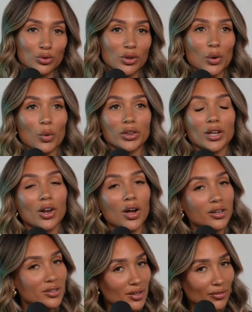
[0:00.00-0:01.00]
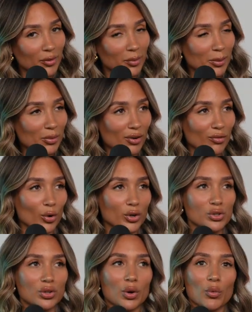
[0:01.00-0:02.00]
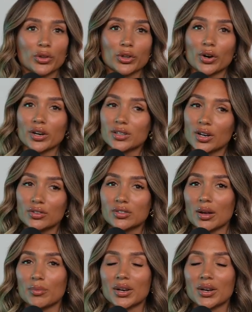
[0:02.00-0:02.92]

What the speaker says: they want the Lanna set from ebook 4? Do they want the Ardell set?